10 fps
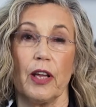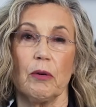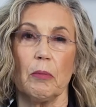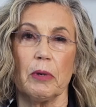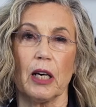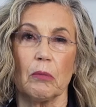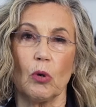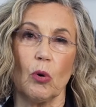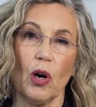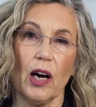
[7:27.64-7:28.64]
they will become
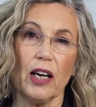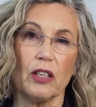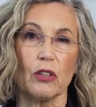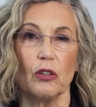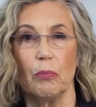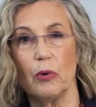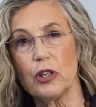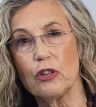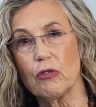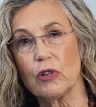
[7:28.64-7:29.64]
quiet or
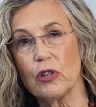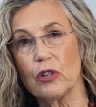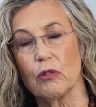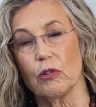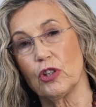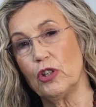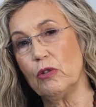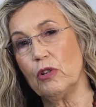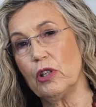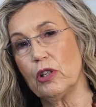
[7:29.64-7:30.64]
boisterous or
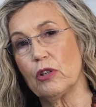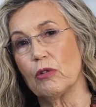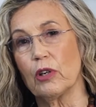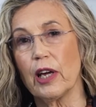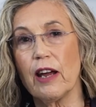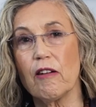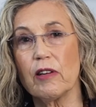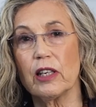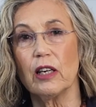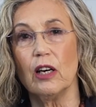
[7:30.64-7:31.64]
studious or
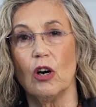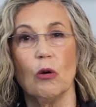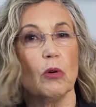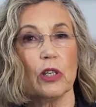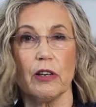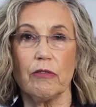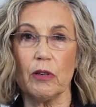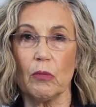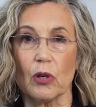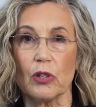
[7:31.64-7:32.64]
caring or whatever
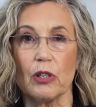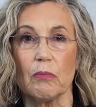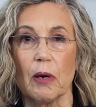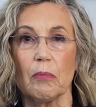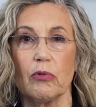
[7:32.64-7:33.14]
it was that mum